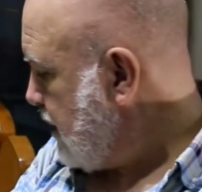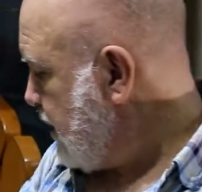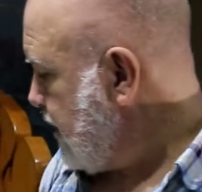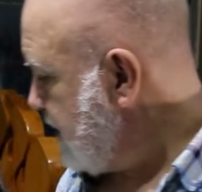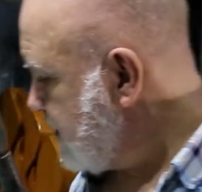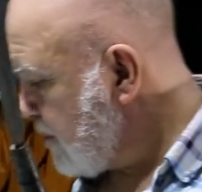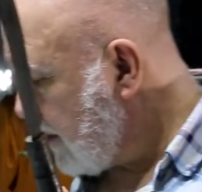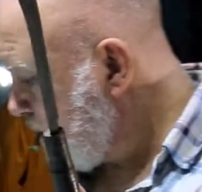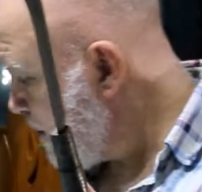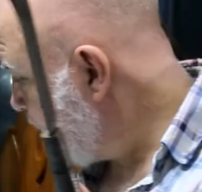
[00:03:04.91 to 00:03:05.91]
This one
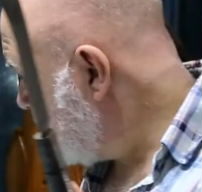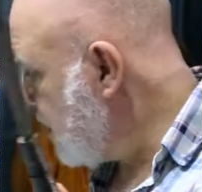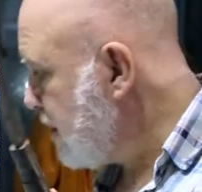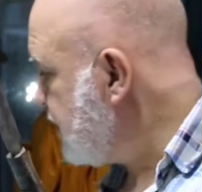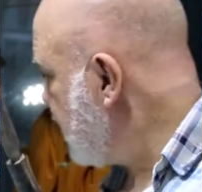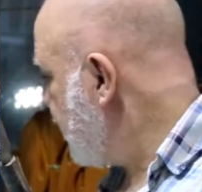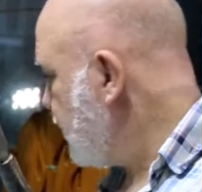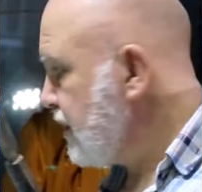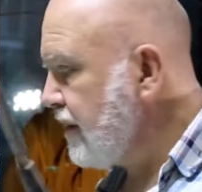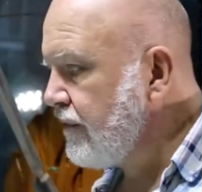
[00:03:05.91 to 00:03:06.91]
and another
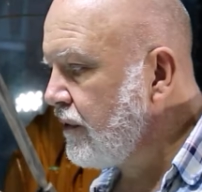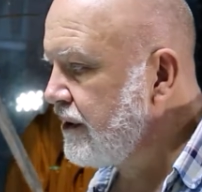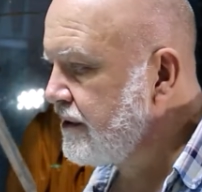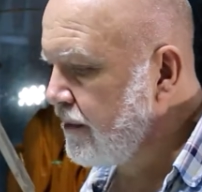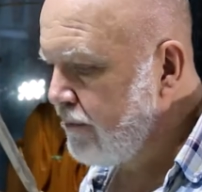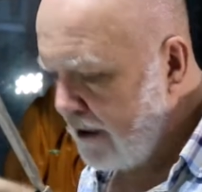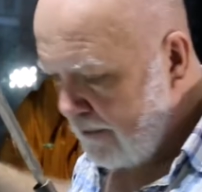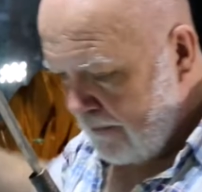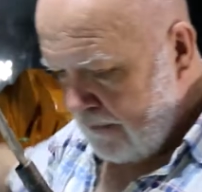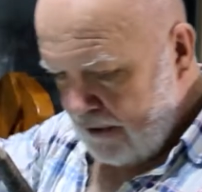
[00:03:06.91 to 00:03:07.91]
one I've got here somewhere
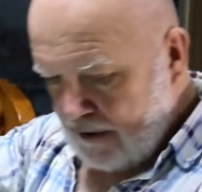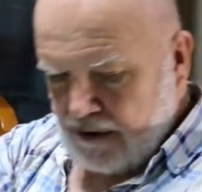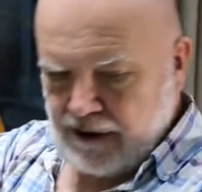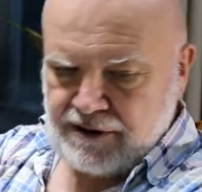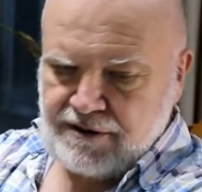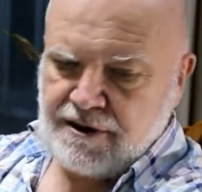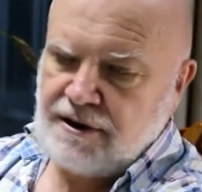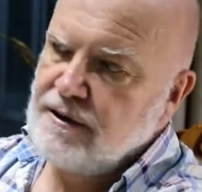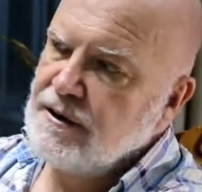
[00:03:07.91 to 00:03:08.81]
is a